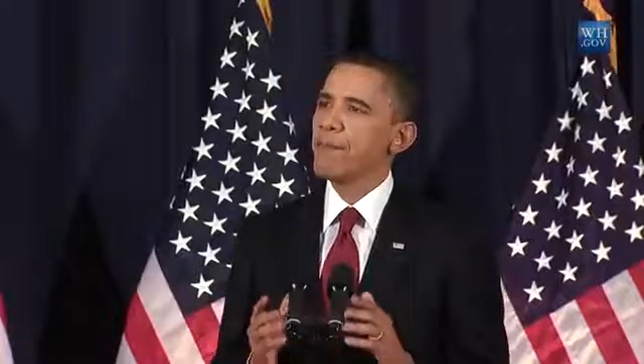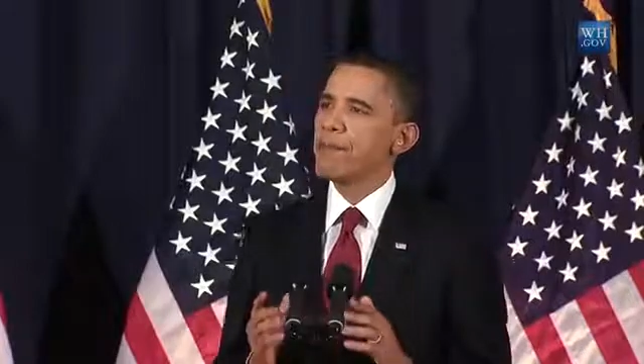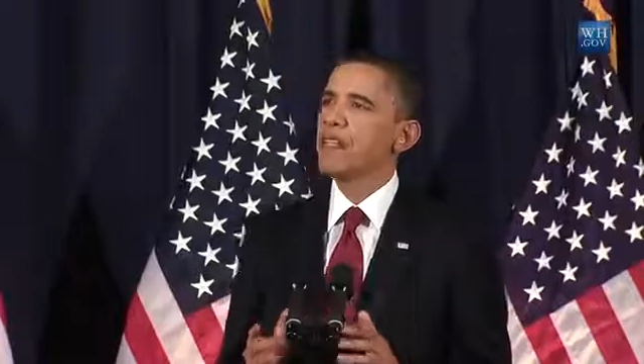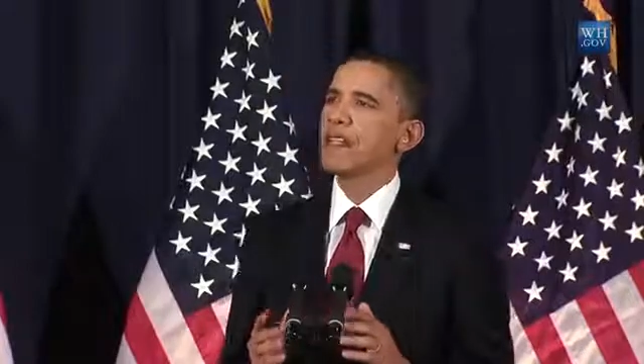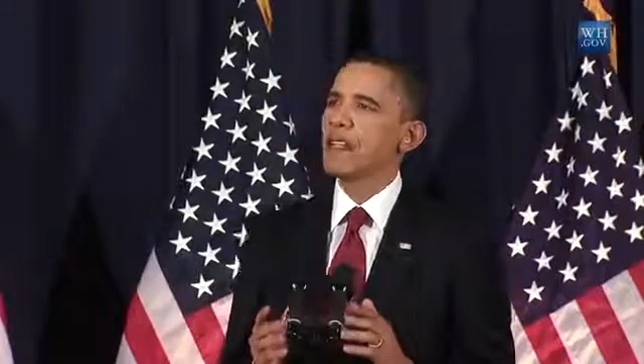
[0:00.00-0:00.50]

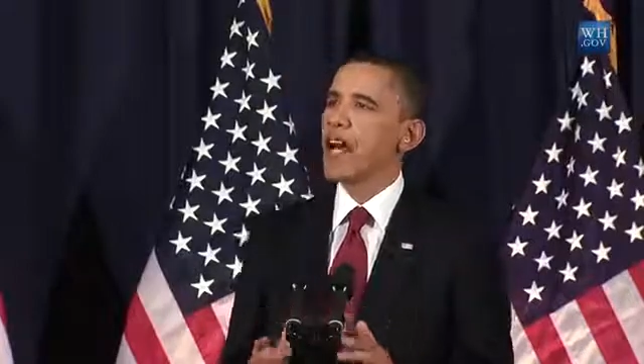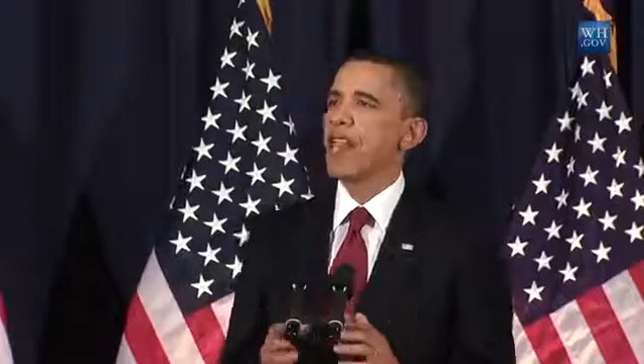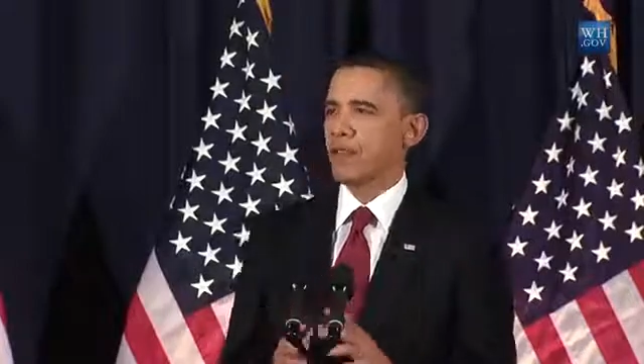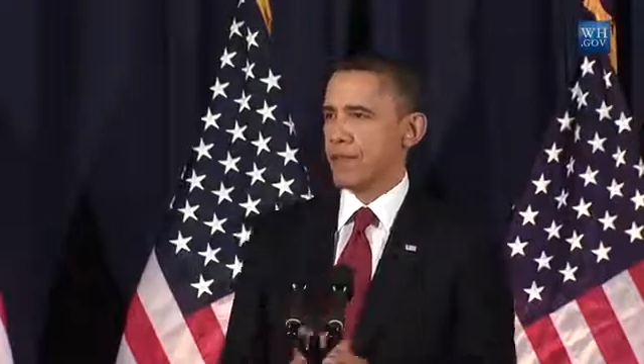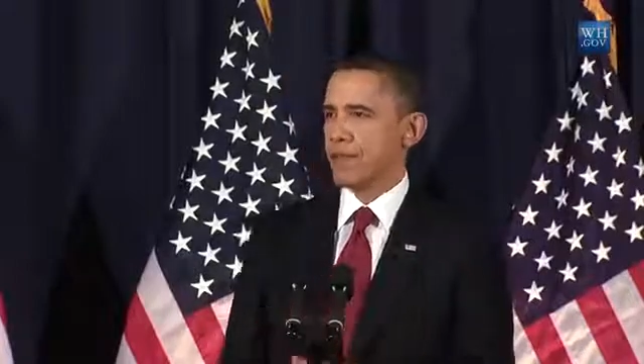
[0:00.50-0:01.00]
billion
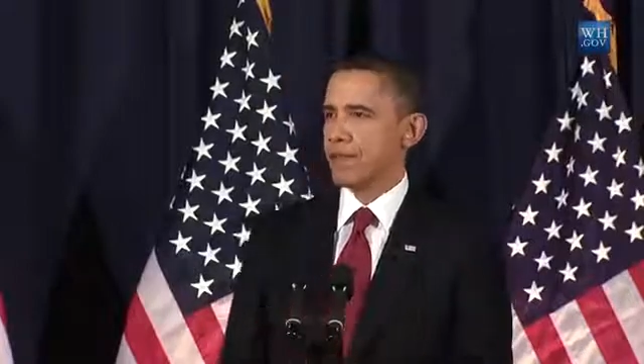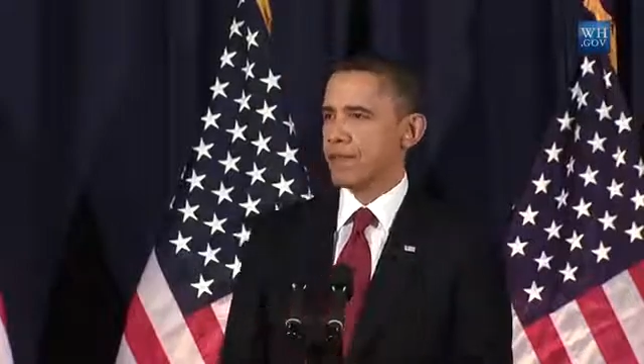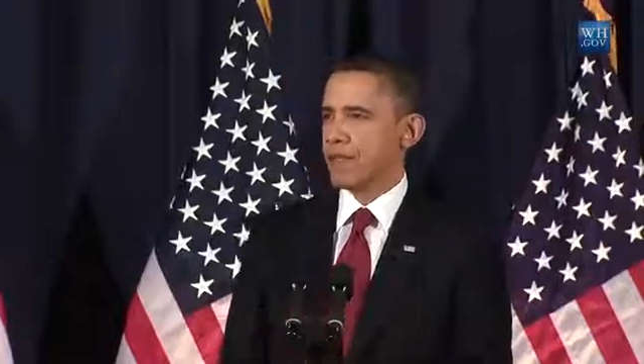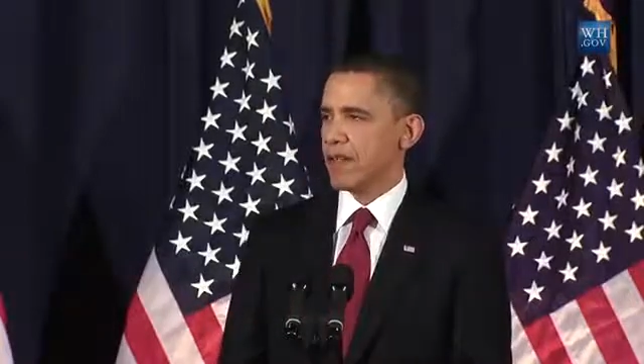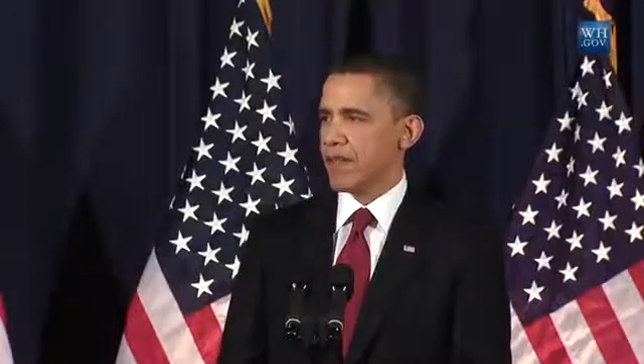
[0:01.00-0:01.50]

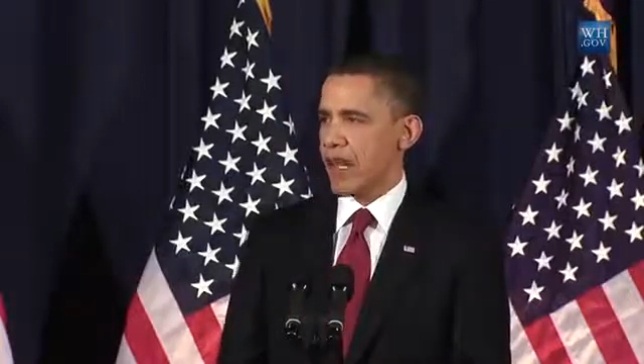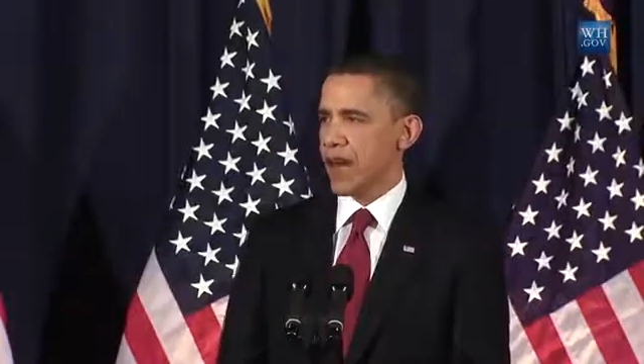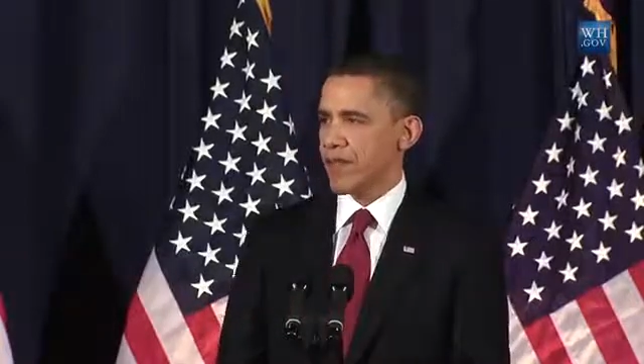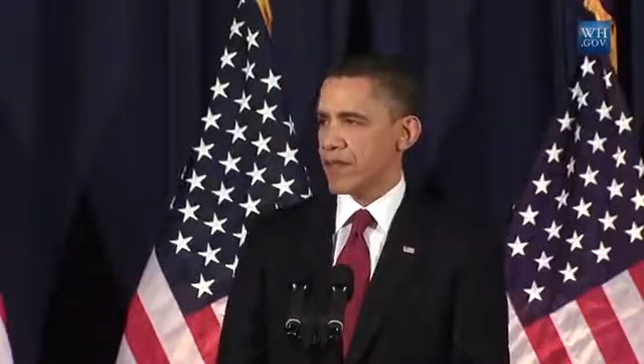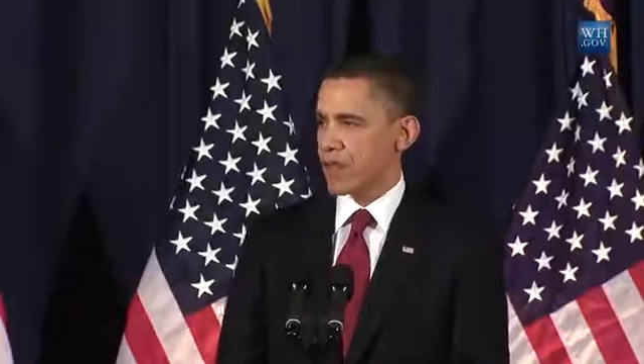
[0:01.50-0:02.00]
of
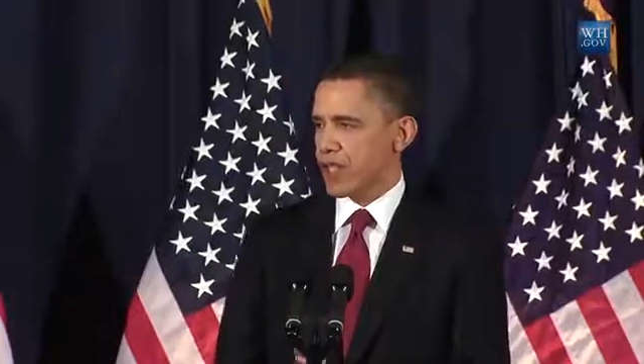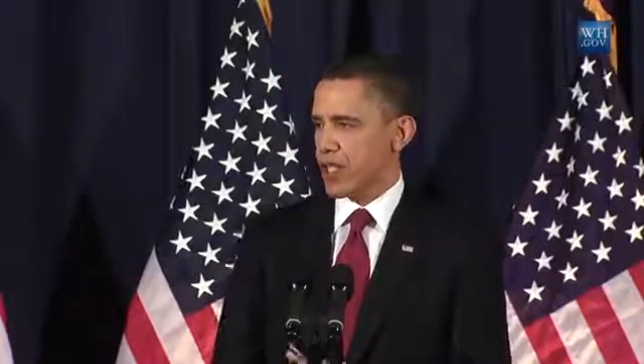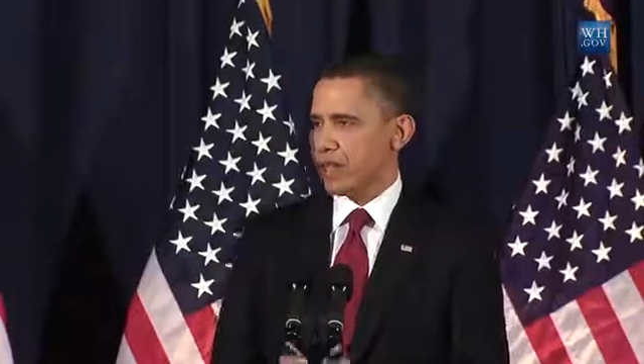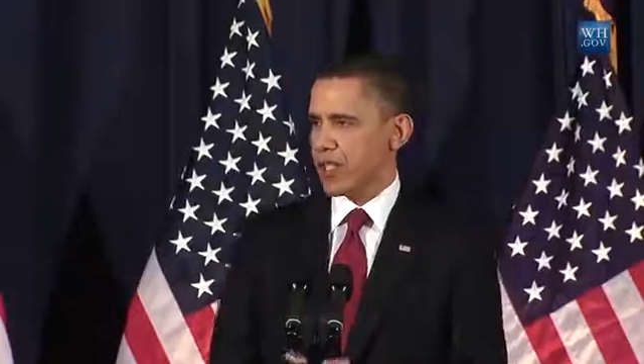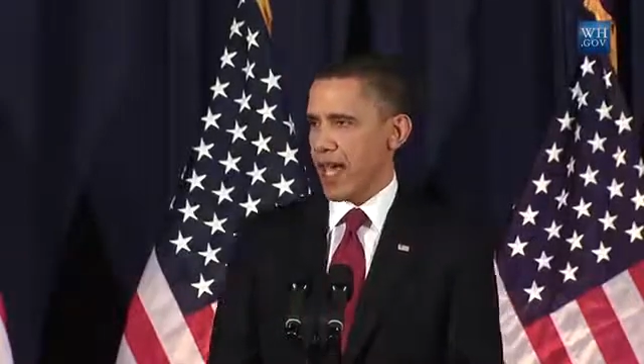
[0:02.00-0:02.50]
Gaddafi's
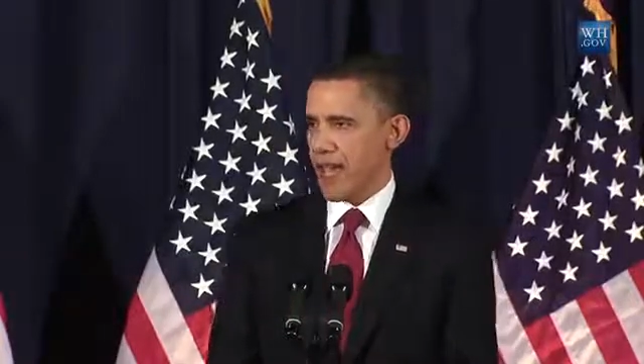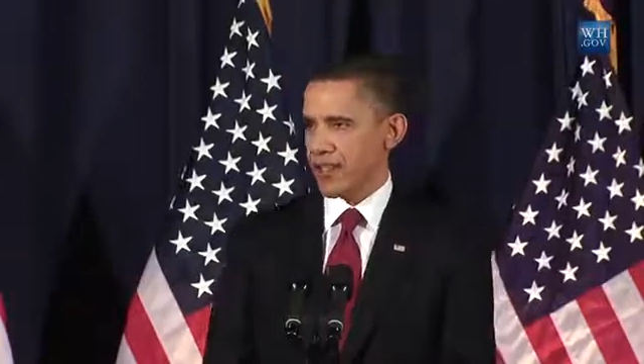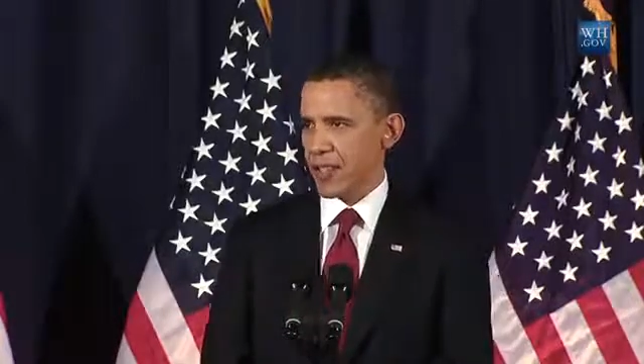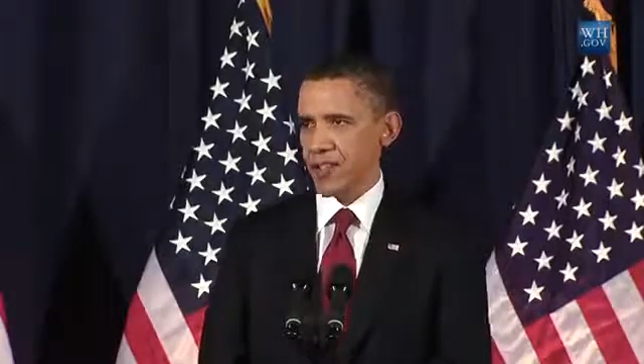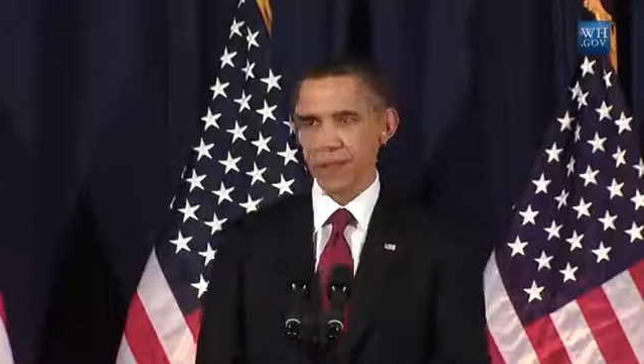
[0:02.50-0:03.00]
regime's
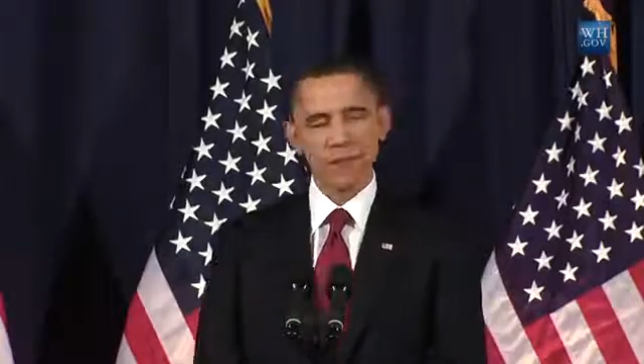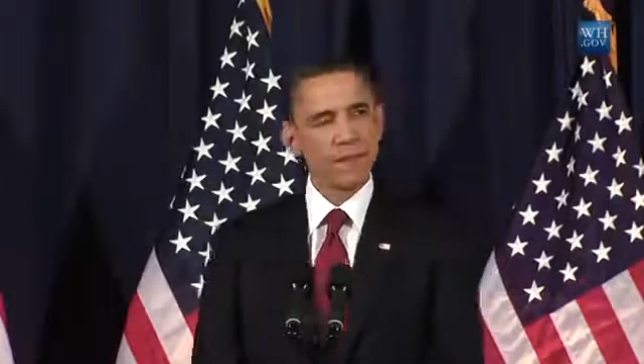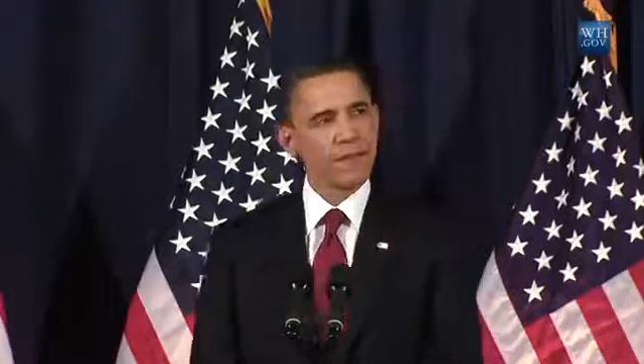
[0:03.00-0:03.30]
assets.